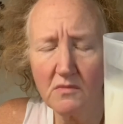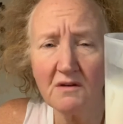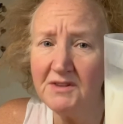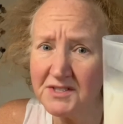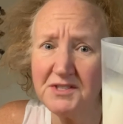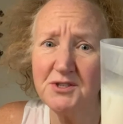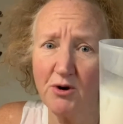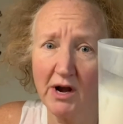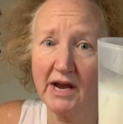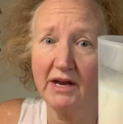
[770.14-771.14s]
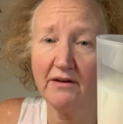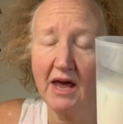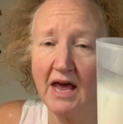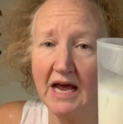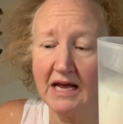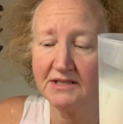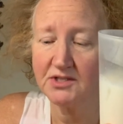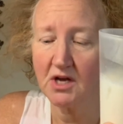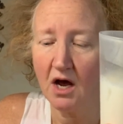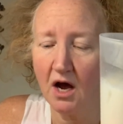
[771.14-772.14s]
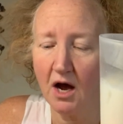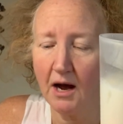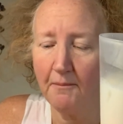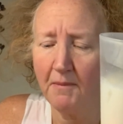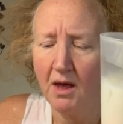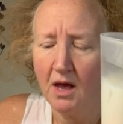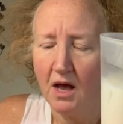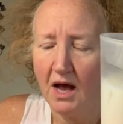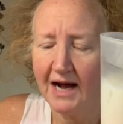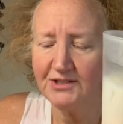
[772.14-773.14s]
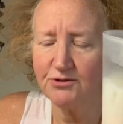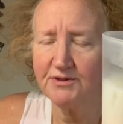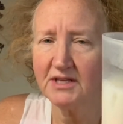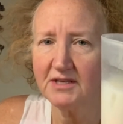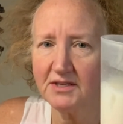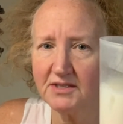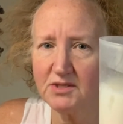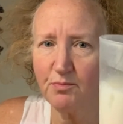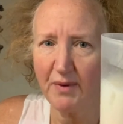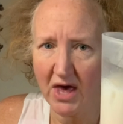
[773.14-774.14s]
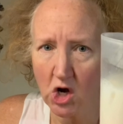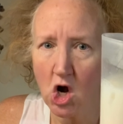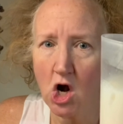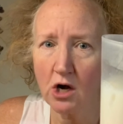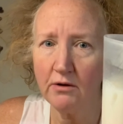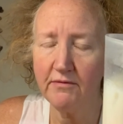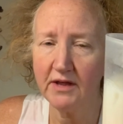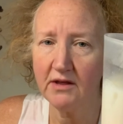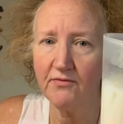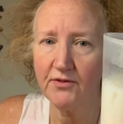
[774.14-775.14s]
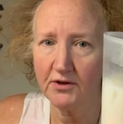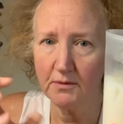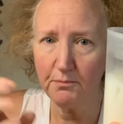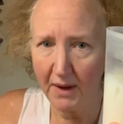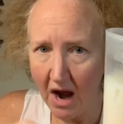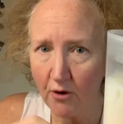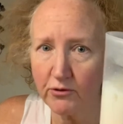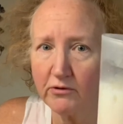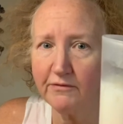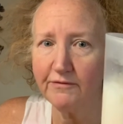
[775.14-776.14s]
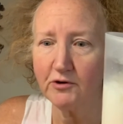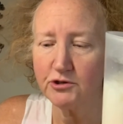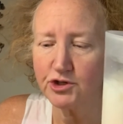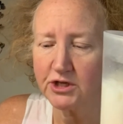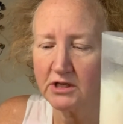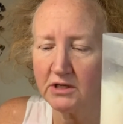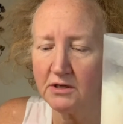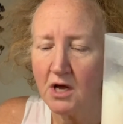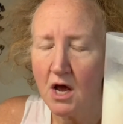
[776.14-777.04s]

This is great. And I do think that it's better than the powdered version.